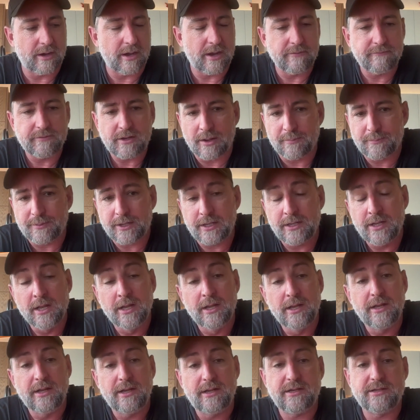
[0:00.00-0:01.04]
company,
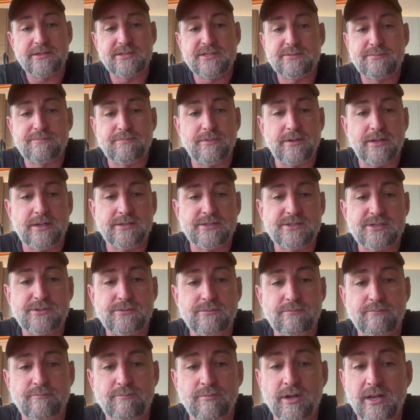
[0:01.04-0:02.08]
is
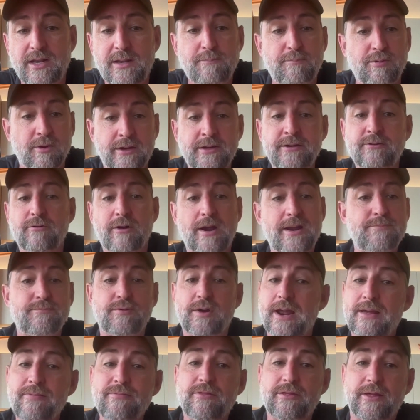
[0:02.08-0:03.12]
really bring great
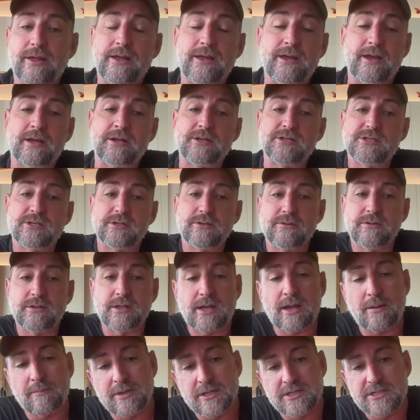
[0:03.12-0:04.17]
brand thinking to the
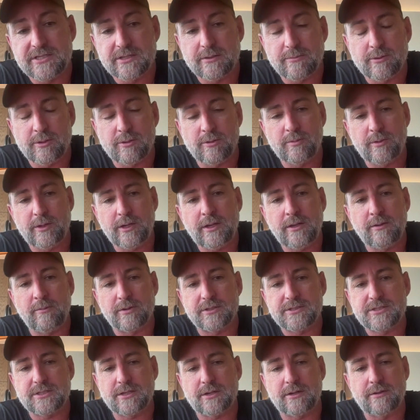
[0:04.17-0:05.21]
companies that we were working with.
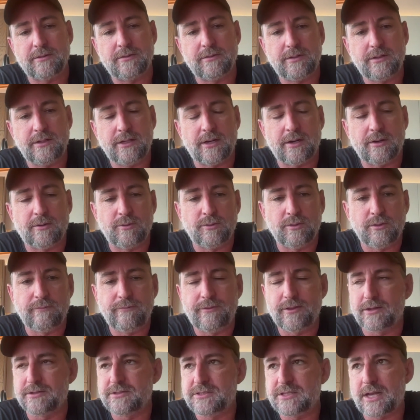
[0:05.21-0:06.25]
So, all of
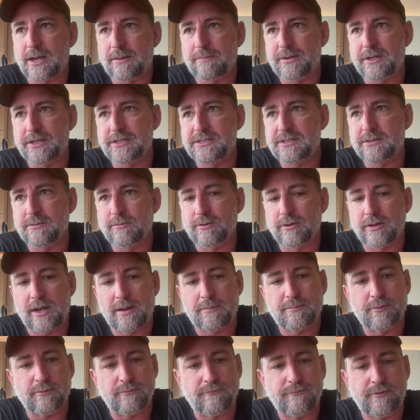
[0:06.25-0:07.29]
those companies that were in our
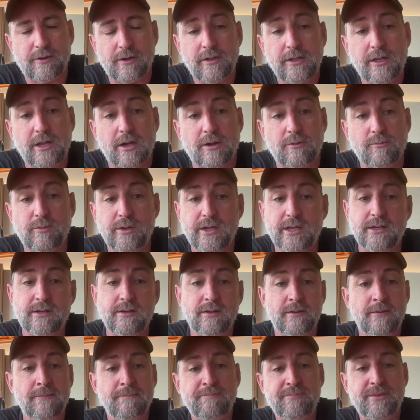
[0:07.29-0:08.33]
portfolio, we'd
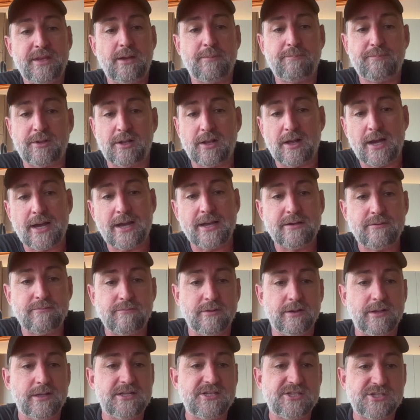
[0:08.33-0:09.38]
applied
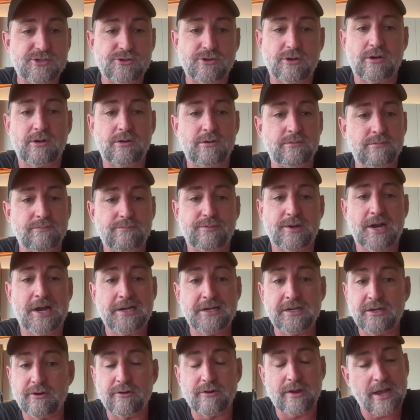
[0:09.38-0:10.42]
really strong brand
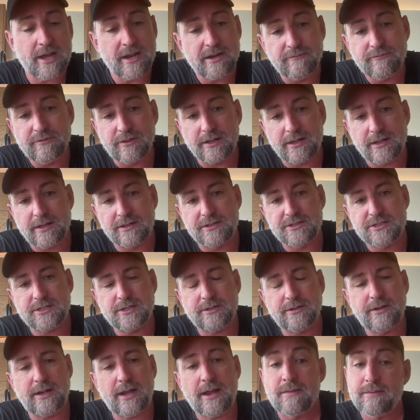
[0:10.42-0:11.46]
and creative thinking
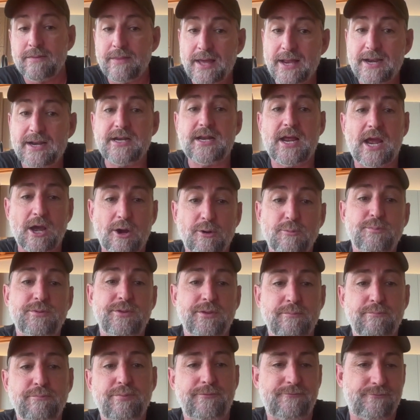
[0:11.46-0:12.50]
to, and that had helped
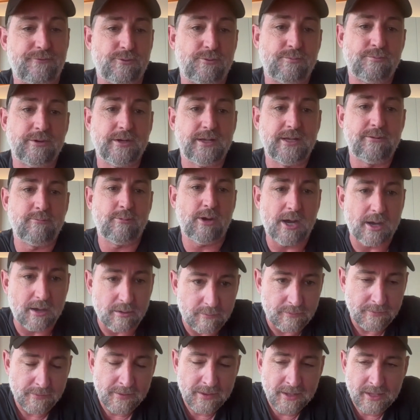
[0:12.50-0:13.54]
them perform really well.
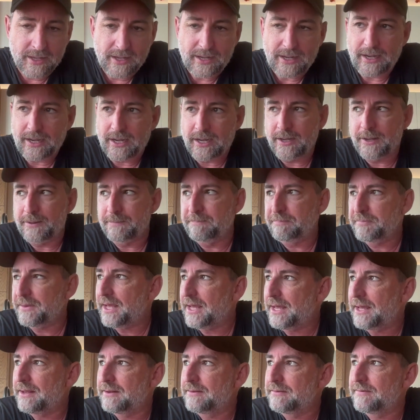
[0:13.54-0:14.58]

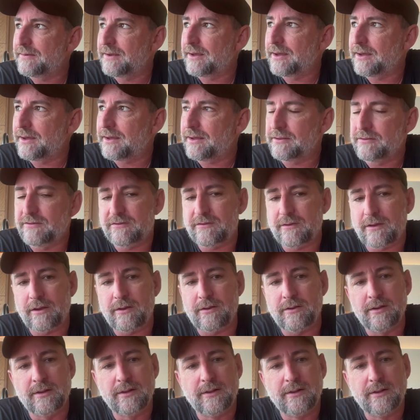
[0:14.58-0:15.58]
And so